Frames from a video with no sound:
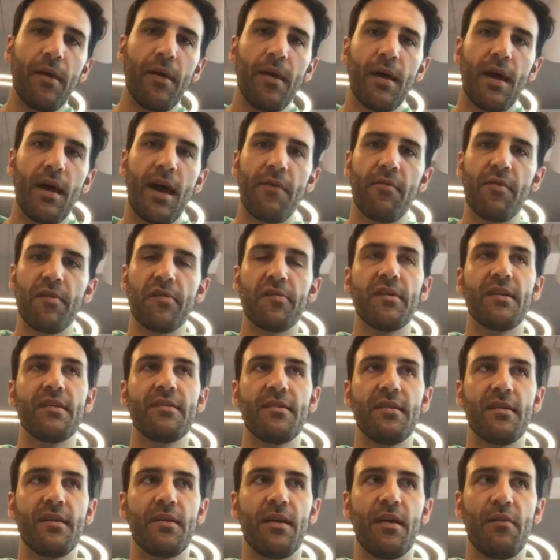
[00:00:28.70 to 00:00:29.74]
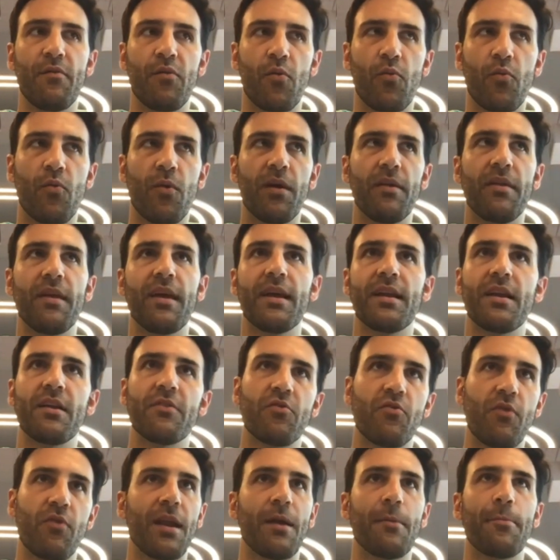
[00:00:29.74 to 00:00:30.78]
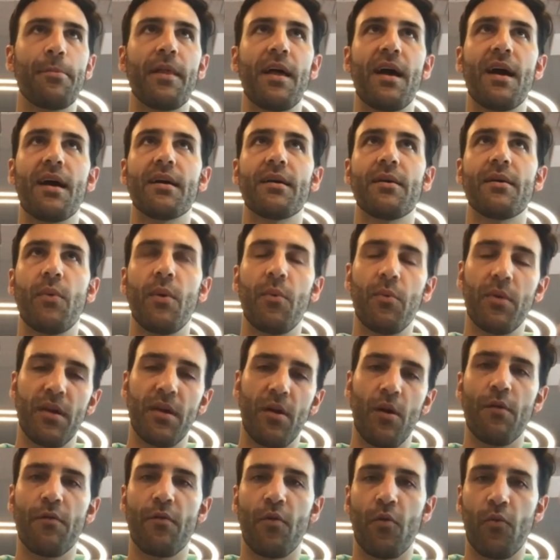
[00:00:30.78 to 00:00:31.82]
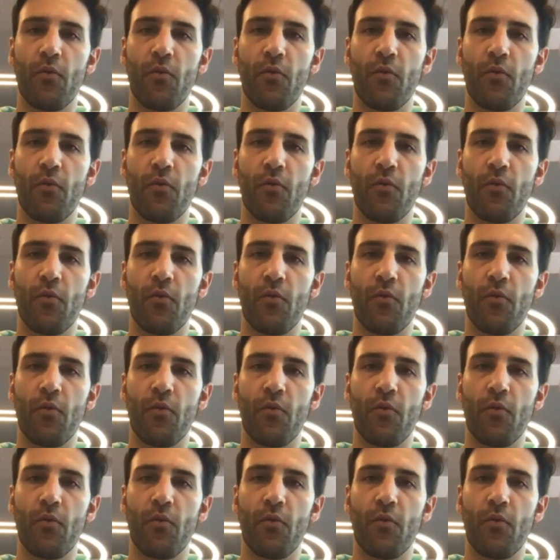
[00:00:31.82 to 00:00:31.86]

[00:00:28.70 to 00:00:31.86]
I have an interview with Elite Performance Manager Mike Lombardi over at